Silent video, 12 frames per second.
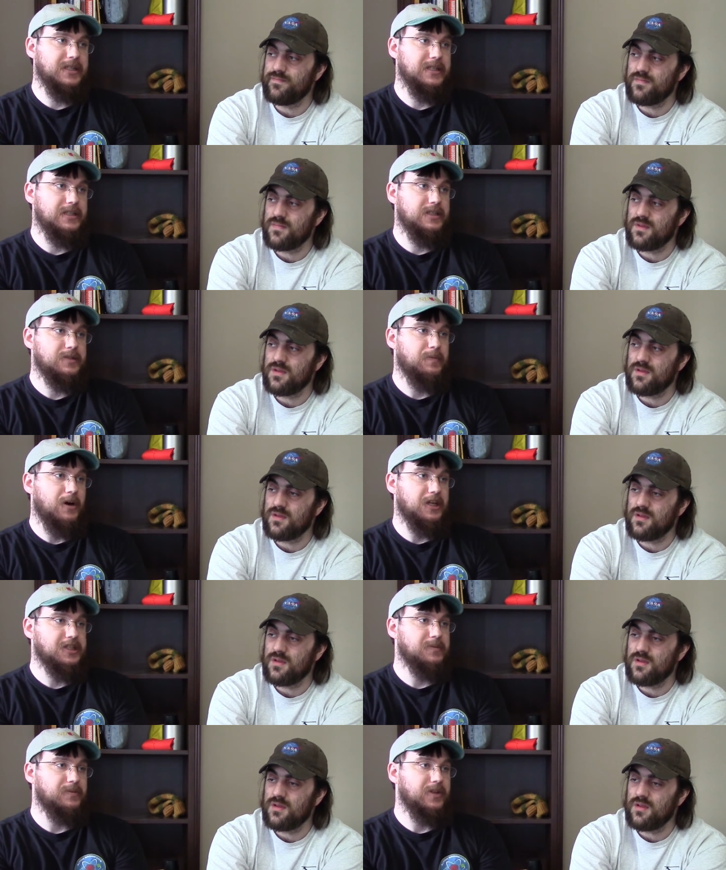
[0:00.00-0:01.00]
Speaker 1: is
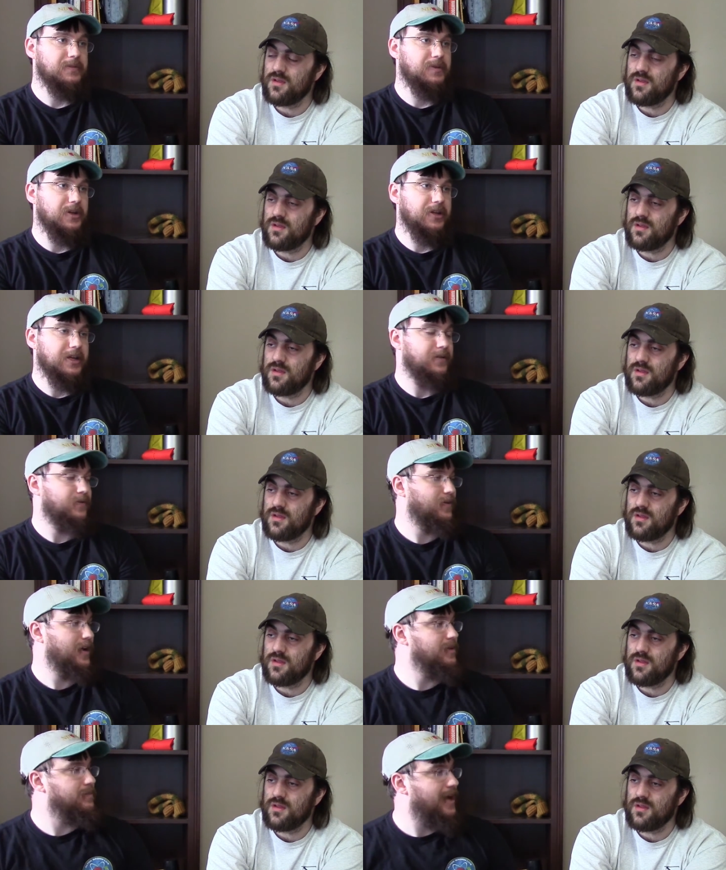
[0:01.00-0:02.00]
possibly building a
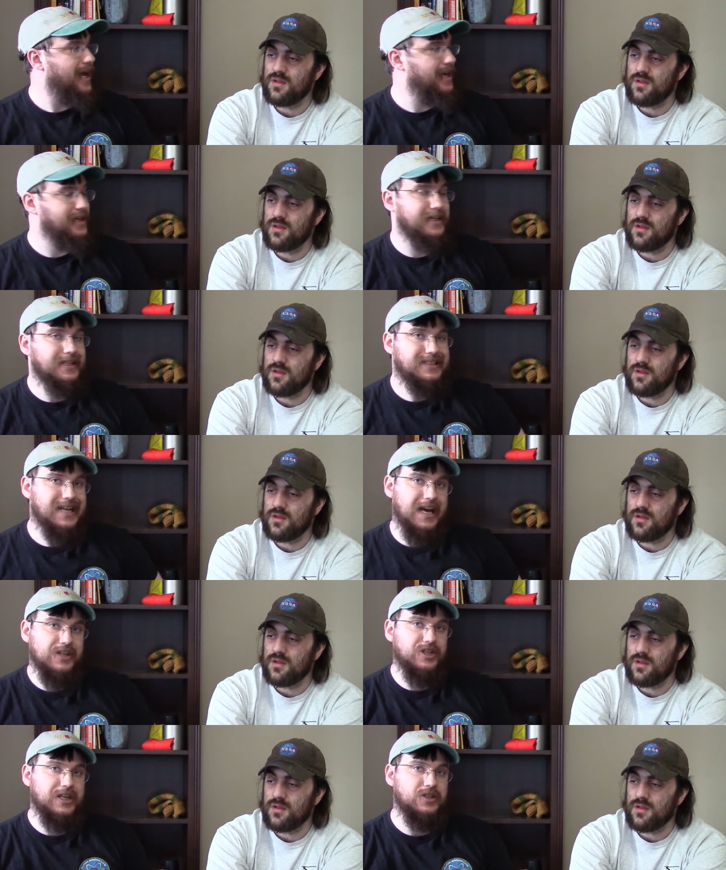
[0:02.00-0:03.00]
frame pack and
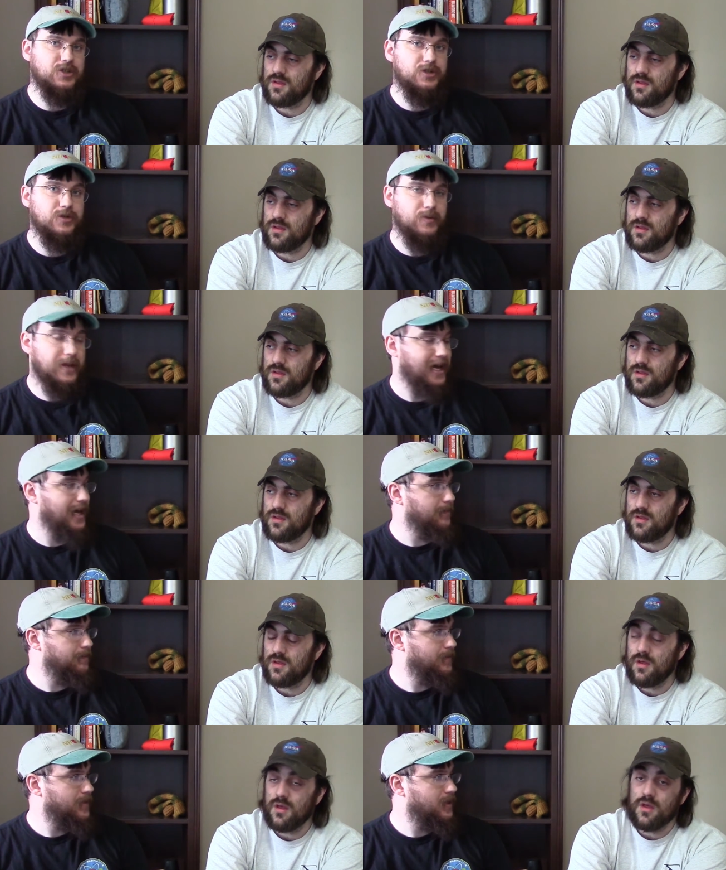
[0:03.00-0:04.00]
attaching it to that.
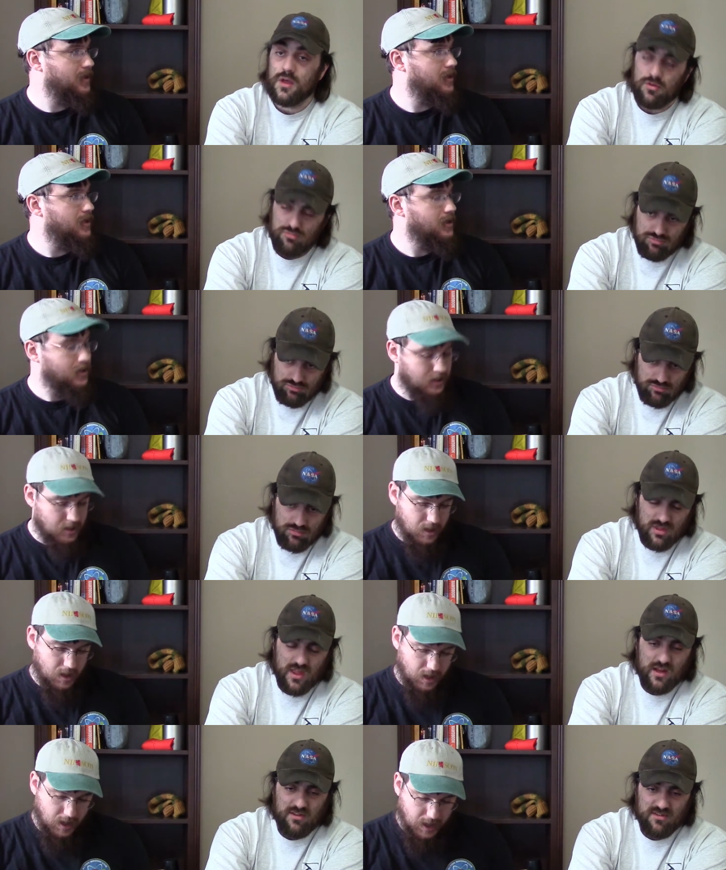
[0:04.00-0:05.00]

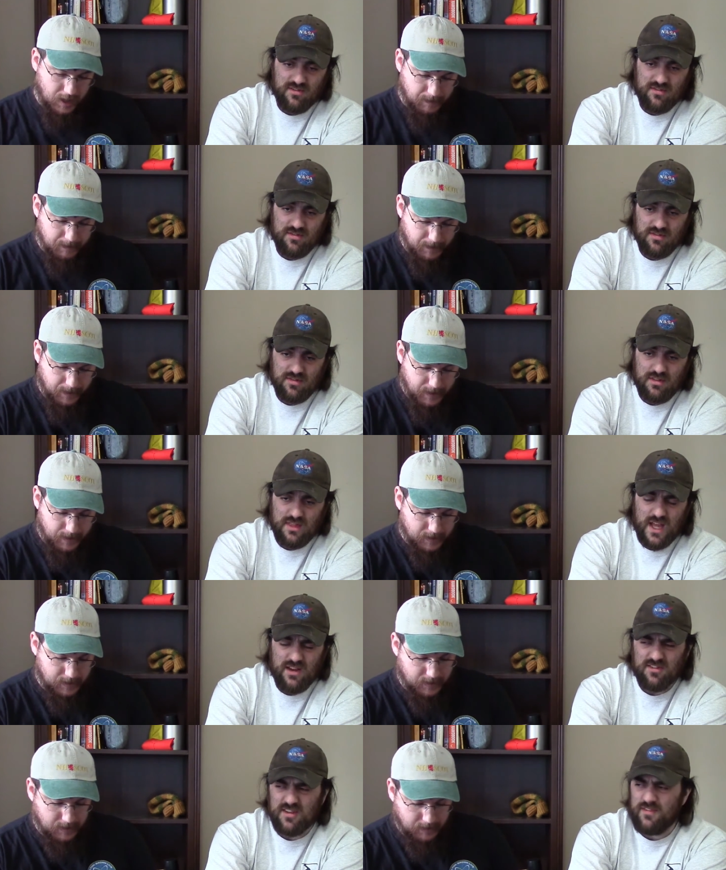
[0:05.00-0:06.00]
That's um,
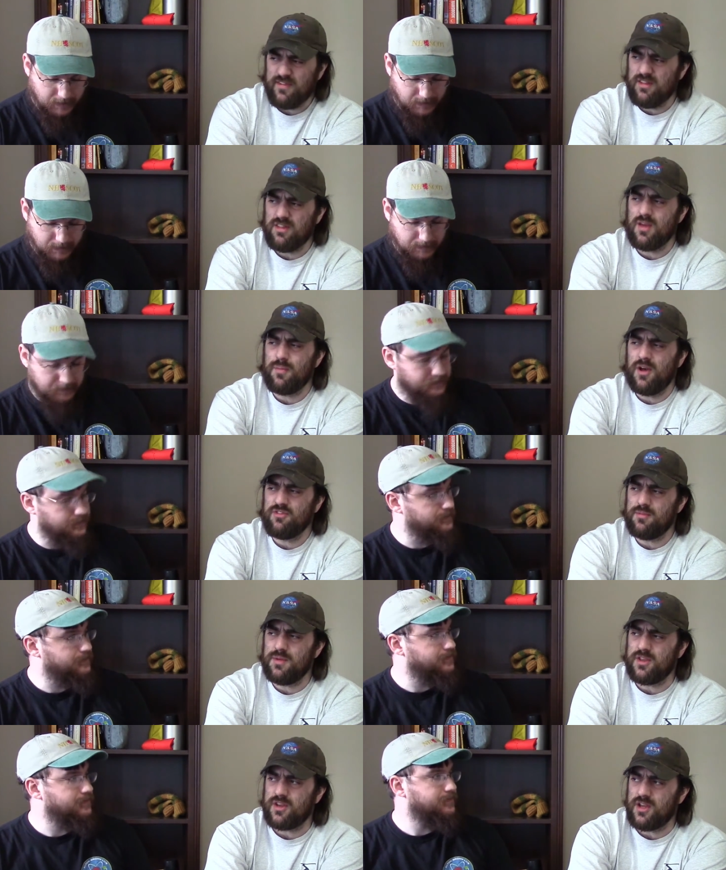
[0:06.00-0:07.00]
Speaker 2: that's definitely a
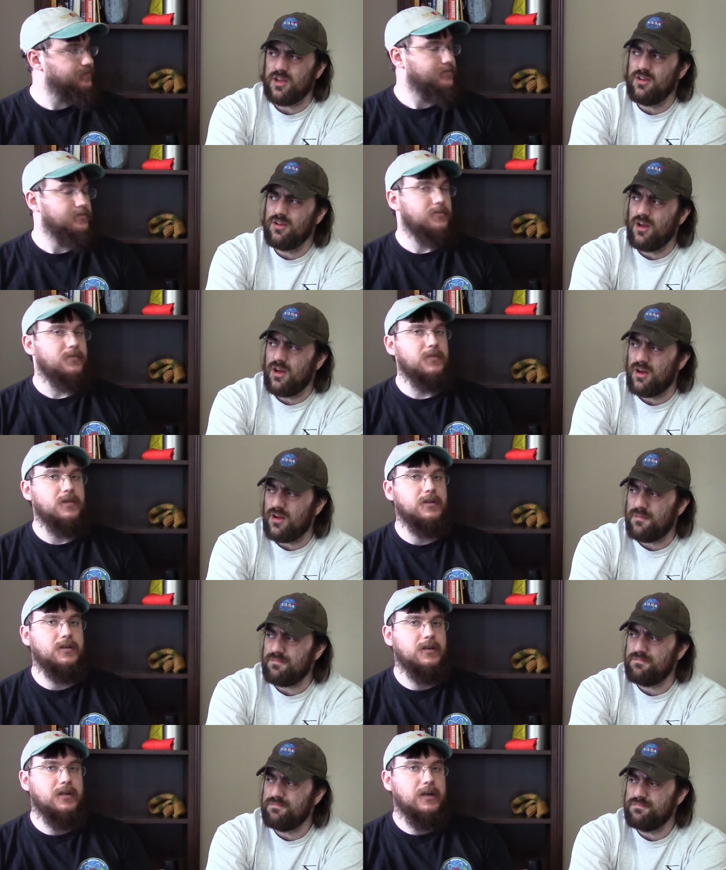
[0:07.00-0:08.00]
possibility.
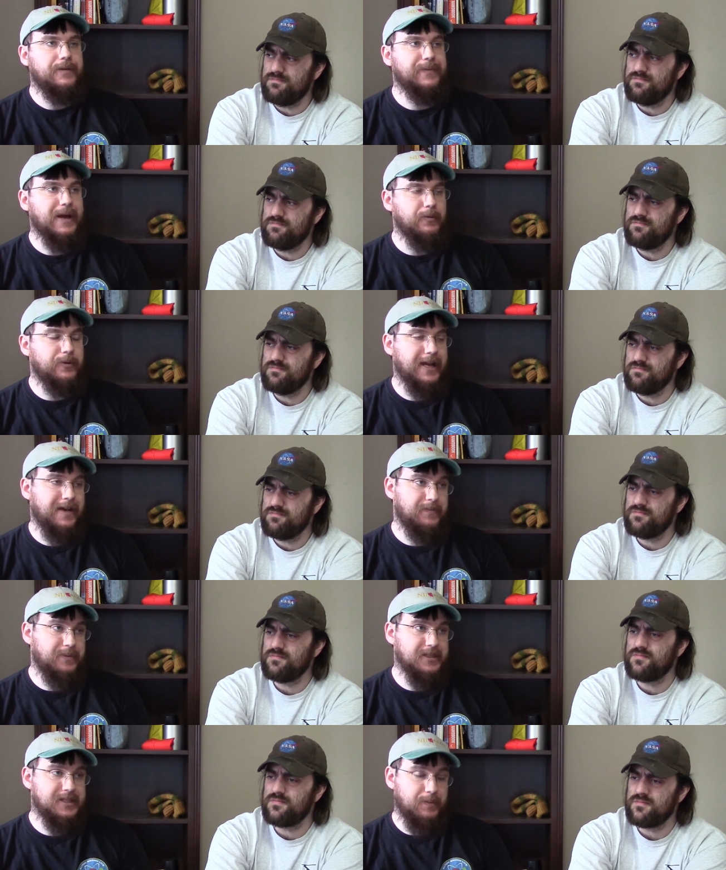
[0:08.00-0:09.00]
Um,
Speaker 1: that would have to
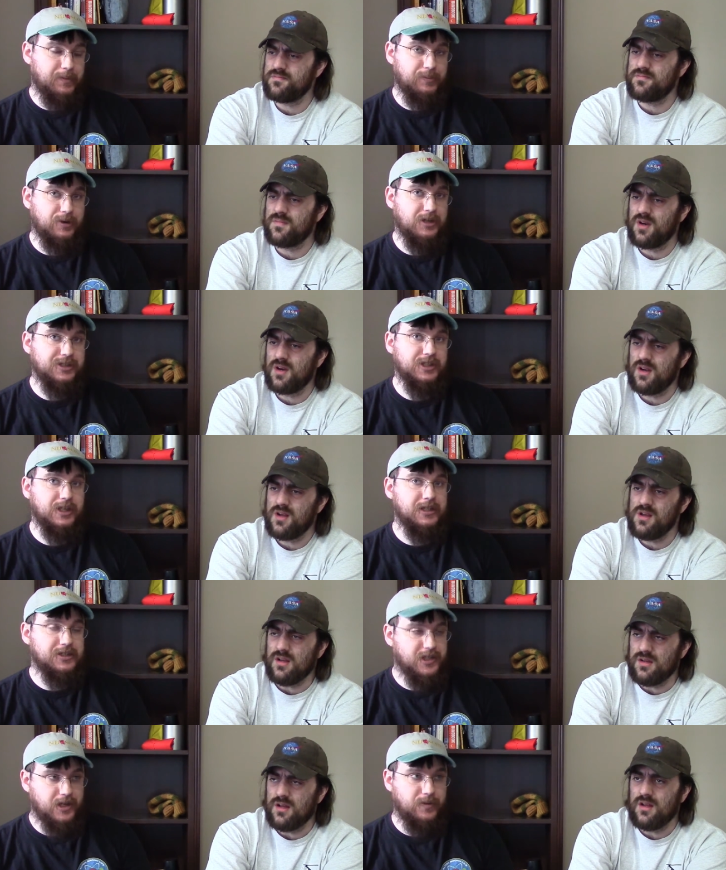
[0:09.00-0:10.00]
be a separate project on
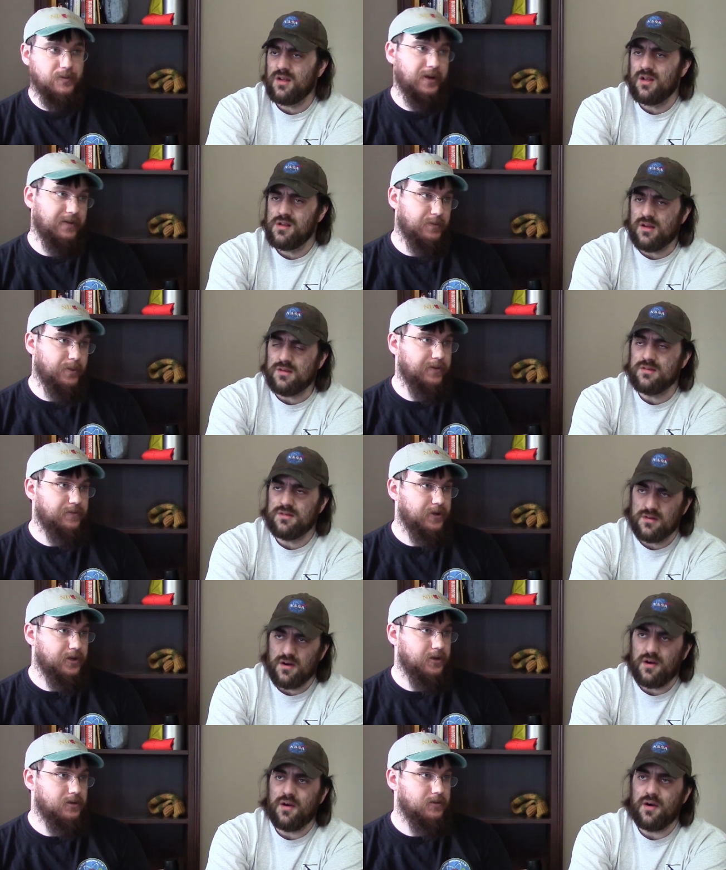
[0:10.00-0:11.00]
its own. We'd have to wait for
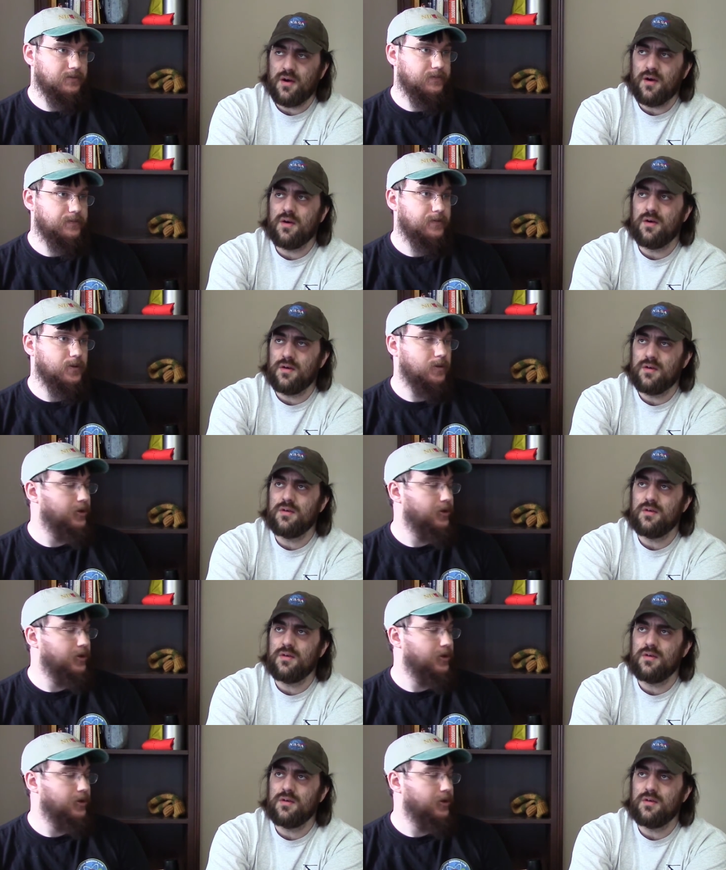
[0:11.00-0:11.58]
your for